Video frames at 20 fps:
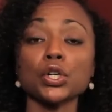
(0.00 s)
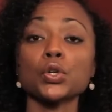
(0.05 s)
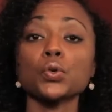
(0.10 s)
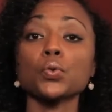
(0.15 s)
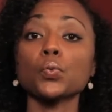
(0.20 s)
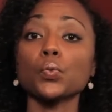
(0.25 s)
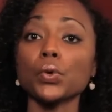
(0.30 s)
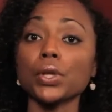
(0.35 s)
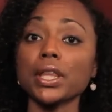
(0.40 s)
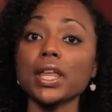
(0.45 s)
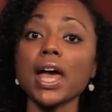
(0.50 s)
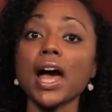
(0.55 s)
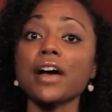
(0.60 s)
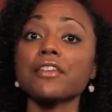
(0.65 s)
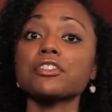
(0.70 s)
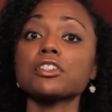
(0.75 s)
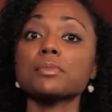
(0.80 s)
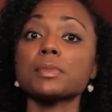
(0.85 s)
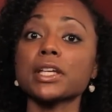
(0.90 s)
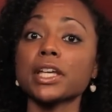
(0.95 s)
you really
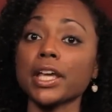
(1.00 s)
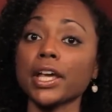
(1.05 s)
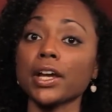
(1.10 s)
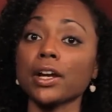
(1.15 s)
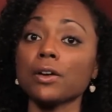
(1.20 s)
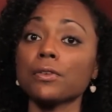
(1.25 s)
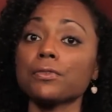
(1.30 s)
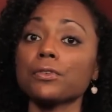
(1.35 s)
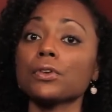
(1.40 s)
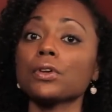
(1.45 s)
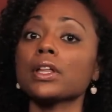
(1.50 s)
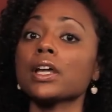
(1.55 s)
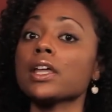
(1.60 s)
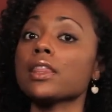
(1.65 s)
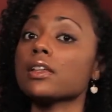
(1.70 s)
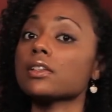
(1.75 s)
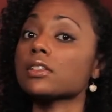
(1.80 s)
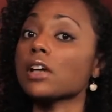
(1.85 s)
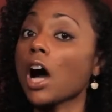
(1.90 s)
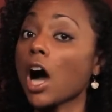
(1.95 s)
have to be careful in
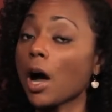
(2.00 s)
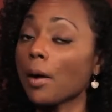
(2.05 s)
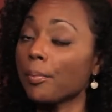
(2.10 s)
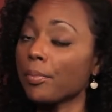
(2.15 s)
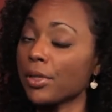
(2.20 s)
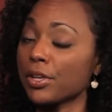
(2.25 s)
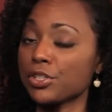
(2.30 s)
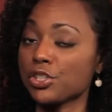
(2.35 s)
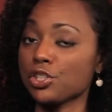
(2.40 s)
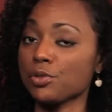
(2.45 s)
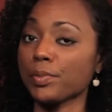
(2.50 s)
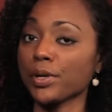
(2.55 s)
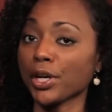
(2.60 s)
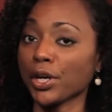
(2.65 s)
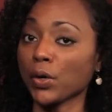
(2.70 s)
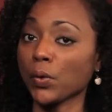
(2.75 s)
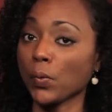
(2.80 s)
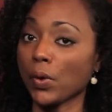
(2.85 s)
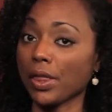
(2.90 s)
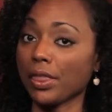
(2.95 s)
the top that you
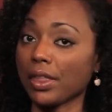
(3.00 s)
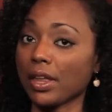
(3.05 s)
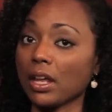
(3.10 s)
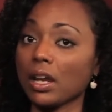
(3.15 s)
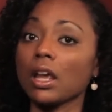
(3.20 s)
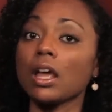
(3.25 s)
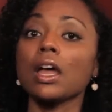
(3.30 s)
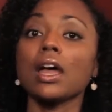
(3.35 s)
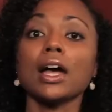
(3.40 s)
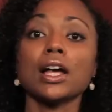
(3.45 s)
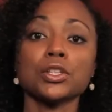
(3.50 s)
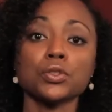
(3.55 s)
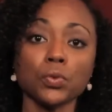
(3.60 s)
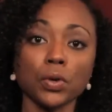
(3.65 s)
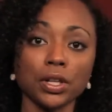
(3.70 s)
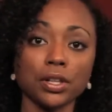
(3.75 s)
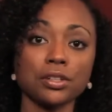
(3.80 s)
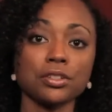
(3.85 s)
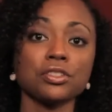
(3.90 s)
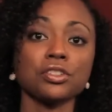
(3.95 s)
pair with it, as
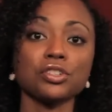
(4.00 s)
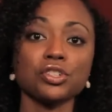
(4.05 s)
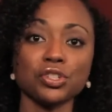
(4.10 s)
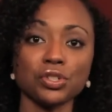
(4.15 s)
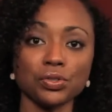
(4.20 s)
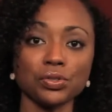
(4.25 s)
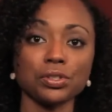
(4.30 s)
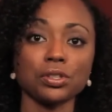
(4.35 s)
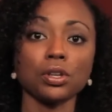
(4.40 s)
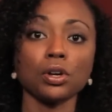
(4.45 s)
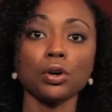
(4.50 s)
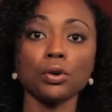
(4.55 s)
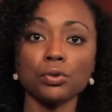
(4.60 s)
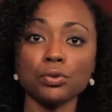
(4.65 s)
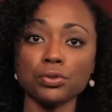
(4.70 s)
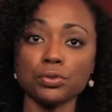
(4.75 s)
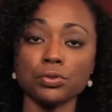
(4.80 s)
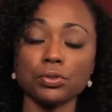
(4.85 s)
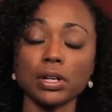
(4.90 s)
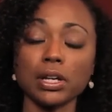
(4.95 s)
well as the shoes and the hosiery
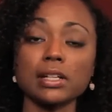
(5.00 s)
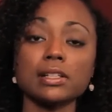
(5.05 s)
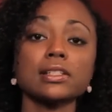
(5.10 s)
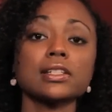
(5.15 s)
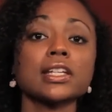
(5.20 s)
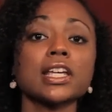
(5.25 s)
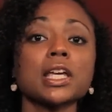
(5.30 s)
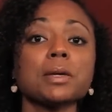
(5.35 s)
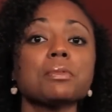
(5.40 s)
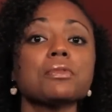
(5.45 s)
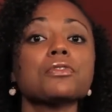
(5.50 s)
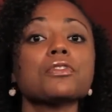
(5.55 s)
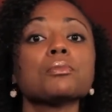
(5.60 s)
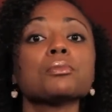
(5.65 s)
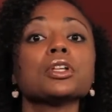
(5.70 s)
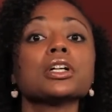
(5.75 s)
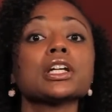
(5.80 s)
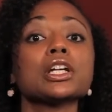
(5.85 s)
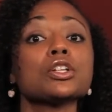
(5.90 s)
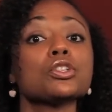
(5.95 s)
to keep it from
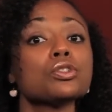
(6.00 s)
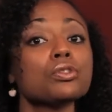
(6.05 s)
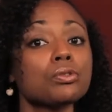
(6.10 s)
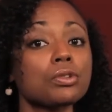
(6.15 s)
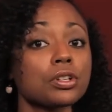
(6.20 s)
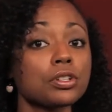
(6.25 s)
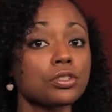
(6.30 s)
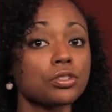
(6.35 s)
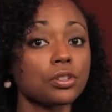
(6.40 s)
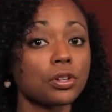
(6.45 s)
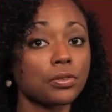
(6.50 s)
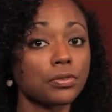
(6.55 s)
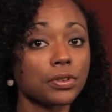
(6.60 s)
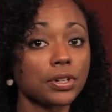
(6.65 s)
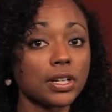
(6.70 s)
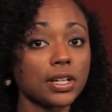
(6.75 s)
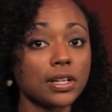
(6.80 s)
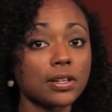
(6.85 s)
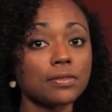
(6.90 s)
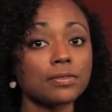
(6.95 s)
looking too
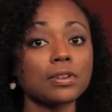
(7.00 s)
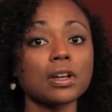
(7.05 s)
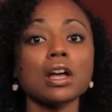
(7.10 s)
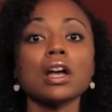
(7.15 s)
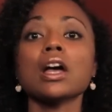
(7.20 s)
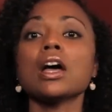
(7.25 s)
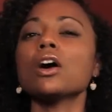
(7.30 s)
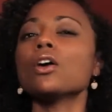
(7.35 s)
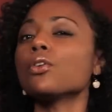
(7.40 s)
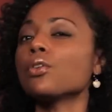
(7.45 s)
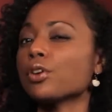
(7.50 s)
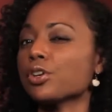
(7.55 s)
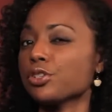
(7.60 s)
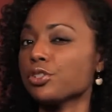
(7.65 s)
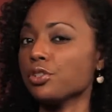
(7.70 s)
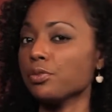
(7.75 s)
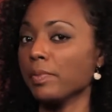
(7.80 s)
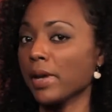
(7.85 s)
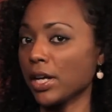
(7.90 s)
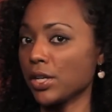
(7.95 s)
conservative or
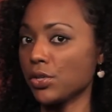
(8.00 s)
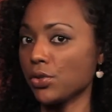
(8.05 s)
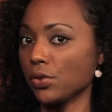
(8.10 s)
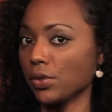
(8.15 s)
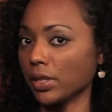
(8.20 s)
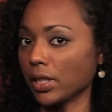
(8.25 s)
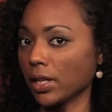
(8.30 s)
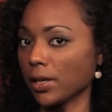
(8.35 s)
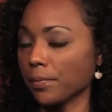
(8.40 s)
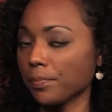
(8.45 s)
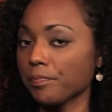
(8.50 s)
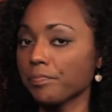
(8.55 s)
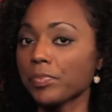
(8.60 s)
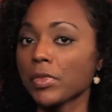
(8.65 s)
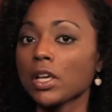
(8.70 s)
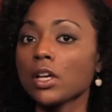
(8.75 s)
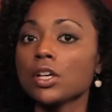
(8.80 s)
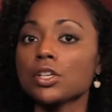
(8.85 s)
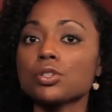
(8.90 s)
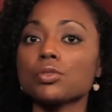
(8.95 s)
too matronly.
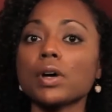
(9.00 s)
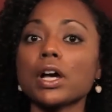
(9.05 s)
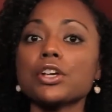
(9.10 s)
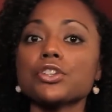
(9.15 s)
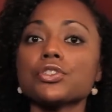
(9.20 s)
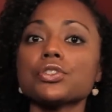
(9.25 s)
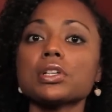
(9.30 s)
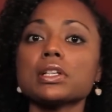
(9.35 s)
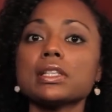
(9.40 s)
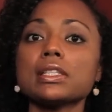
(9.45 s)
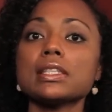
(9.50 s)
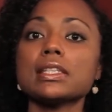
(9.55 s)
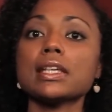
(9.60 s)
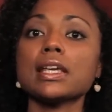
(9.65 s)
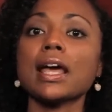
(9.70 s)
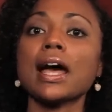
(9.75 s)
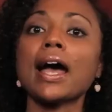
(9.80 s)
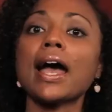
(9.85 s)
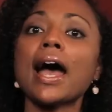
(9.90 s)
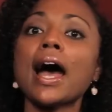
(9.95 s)
So as you can
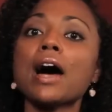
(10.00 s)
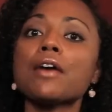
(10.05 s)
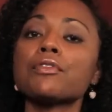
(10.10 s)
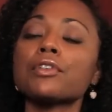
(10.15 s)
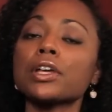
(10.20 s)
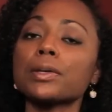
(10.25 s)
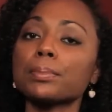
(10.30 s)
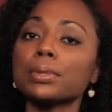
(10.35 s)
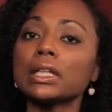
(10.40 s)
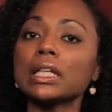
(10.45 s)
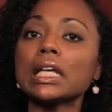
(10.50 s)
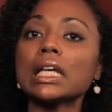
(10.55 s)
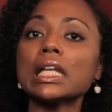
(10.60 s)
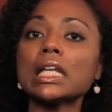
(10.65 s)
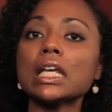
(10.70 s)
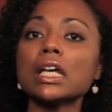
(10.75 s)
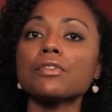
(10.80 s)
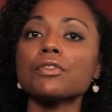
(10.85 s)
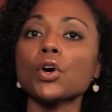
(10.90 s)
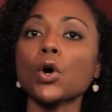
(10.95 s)
see, I have
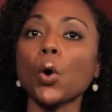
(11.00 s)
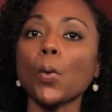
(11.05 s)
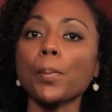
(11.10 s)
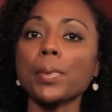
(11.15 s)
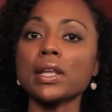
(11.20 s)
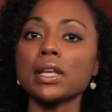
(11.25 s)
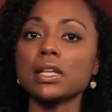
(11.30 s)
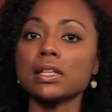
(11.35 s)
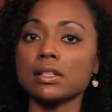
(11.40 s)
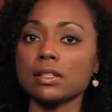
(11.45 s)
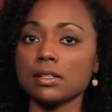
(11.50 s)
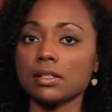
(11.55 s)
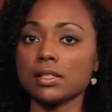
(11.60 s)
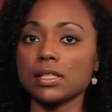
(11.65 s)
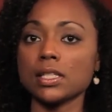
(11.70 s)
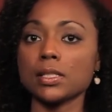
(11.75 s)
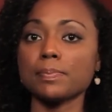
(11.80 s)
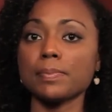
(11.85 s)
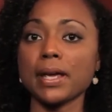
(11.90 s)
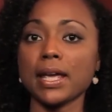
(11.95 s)
plenty of open
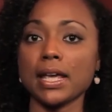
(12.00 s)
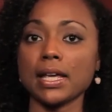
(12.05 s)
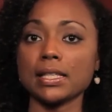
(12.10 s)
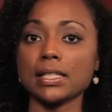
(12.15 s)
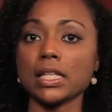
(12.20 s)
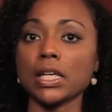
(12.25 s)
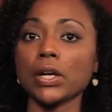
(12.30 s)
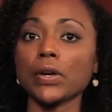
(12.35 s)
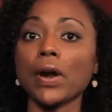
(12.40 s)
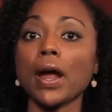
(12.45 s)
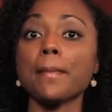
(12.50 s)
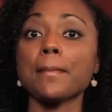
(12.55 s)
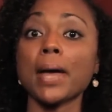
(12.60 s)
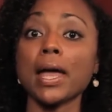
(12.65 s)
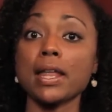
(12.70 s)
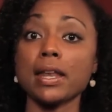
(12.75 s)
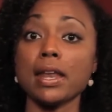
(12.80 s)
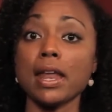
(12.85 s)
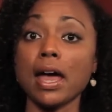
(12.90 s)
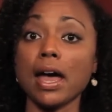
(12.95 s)
space here at
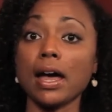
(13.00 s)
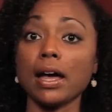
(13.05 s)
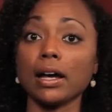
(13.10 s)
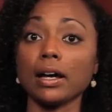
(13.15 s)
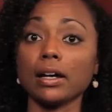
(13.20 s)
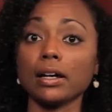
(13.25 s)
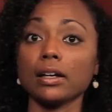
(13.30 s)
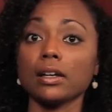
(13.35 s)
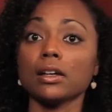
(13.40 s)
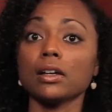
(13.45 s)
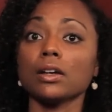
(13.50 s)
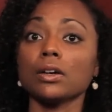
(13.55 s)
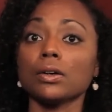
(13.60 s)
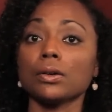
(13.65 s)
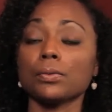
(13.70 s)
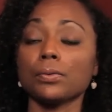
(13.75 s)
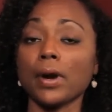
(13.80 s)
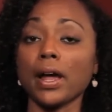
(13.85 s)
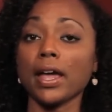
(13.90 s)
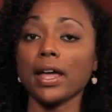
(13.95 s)
my neck,
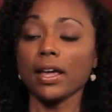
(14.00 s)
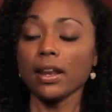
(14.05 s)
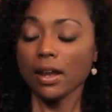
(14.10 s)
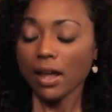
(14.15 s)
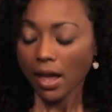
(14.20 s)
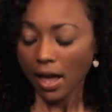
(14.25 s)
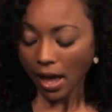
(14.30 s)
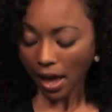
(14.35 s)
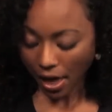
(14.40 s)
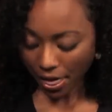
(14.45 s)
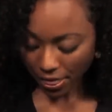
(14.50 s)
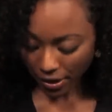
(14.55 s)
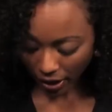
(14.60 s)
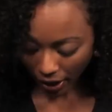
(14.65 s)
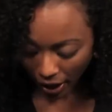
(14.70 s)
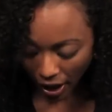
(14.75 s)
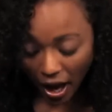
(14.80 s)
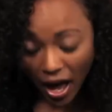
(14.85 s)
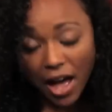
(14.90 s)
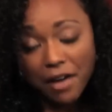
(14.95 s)
right? And then I
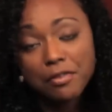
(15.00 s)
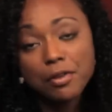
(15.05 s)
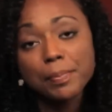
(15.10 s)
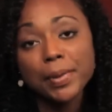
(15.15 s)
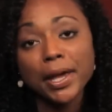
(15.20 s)
have it